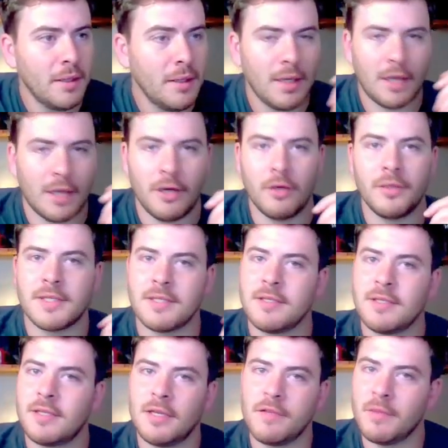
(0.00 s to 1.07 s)
I know it doesn't
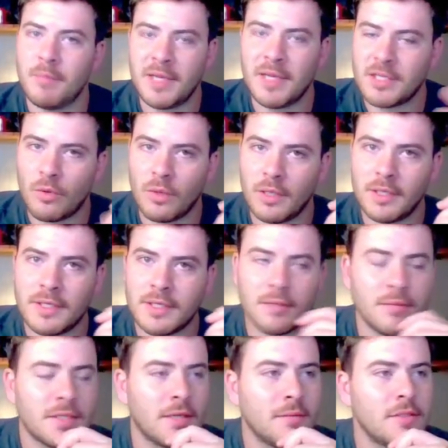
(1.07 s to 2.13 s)
deliver the best quality
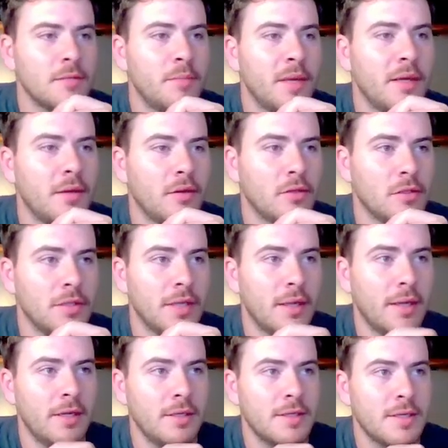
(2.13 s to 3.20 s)
sometimes depending on
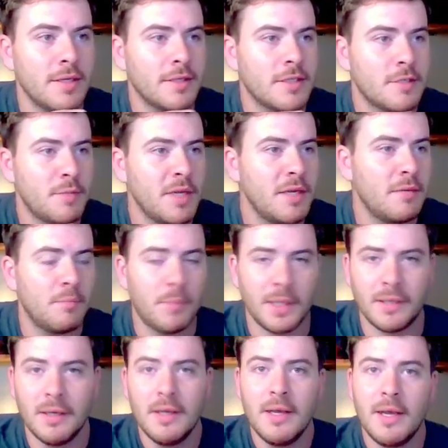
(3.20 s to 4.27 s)
internet speed, but
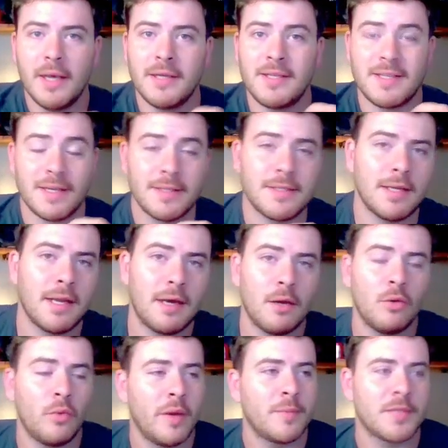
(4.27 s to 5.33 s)
it does allow
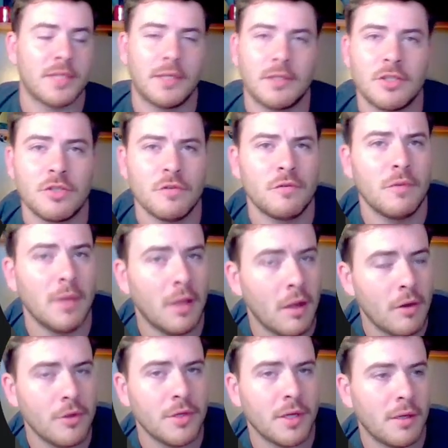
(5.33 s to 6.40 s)
websites to
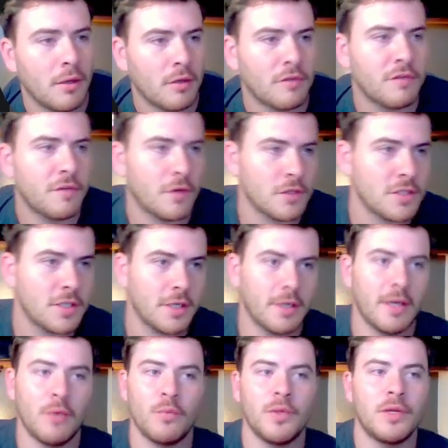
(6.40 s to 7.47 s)
load a lot faster,
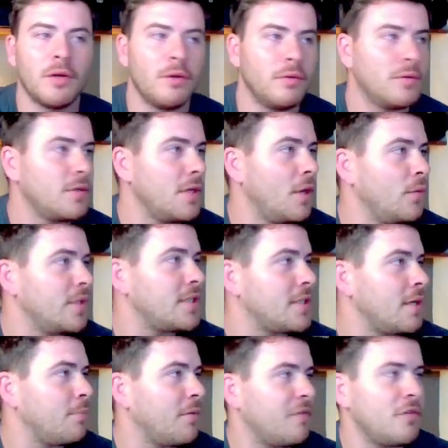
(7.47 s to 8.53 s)
and we skip
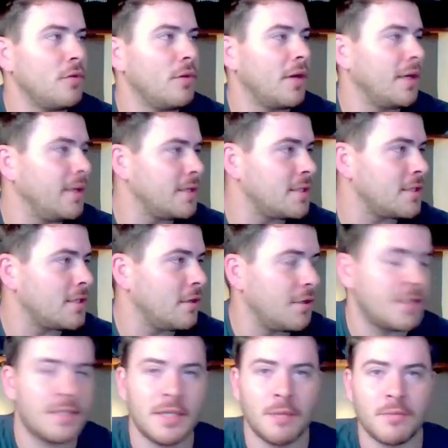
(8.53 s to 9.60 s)
a few unnecessary
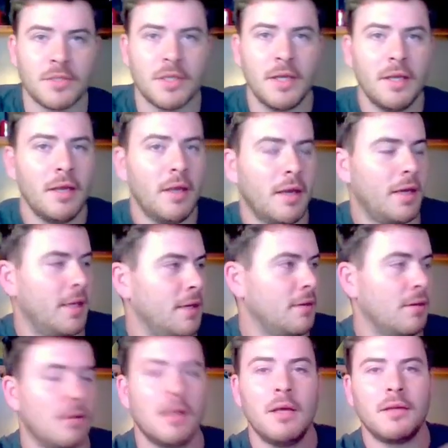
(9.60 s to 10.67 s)
steps
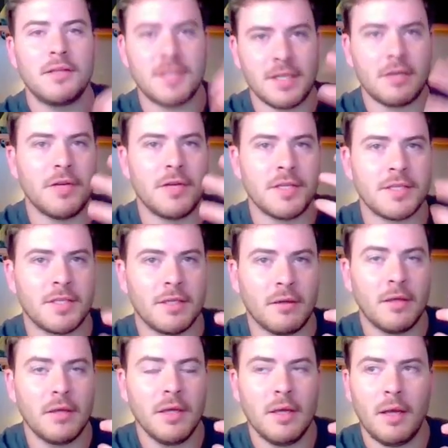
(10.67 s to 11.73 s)
in decreasing
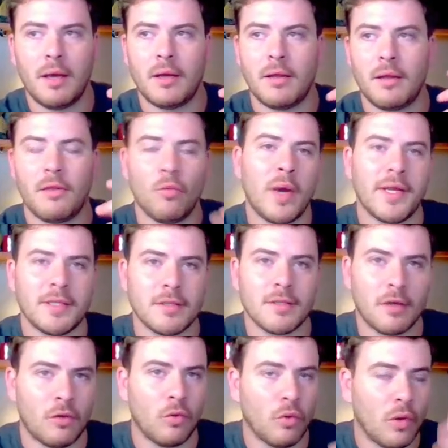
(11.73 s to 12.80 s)
the weight
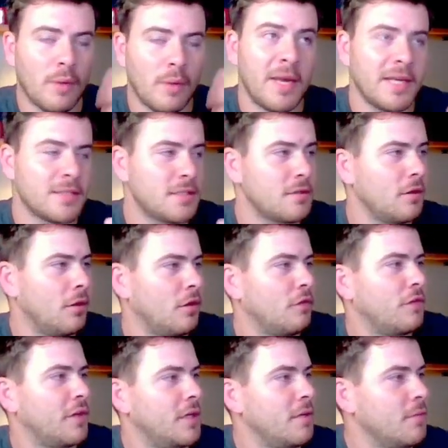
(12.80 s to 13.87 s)
or a mass of
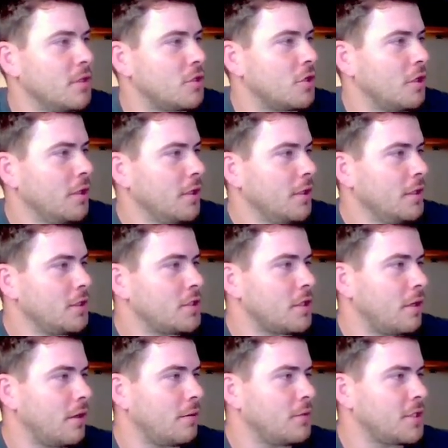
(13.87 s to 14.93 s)
an image. So
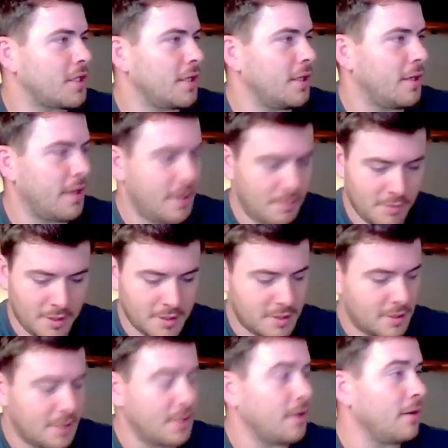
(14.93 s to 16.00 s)
I'm just going to name this
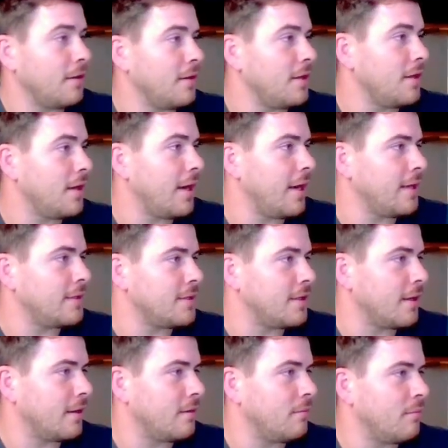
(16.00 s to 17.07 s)
thing the
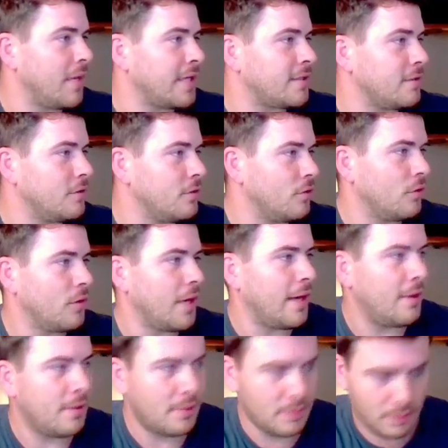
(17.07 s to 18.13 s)
Edgun Matador
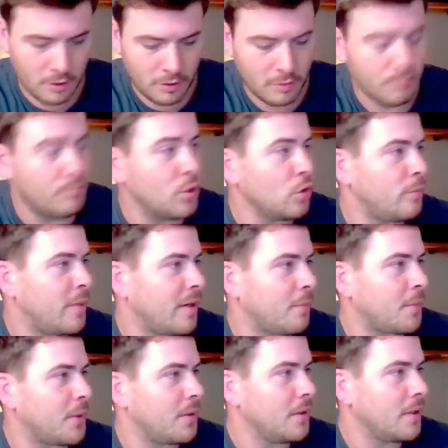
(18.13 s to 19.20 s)
L Long Bullpup,
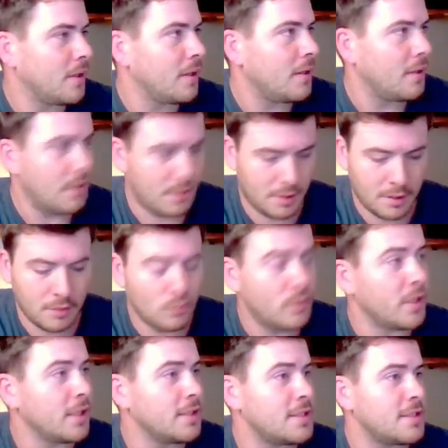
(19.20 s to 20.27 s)
and we're going
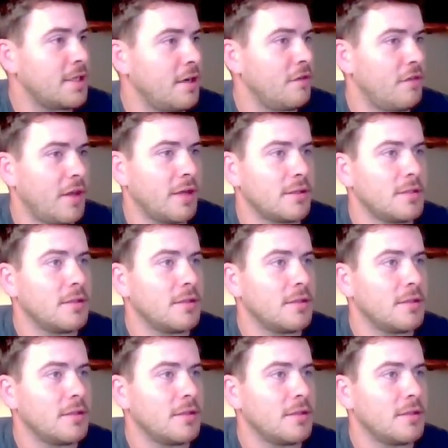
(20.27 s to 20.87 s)
to save that.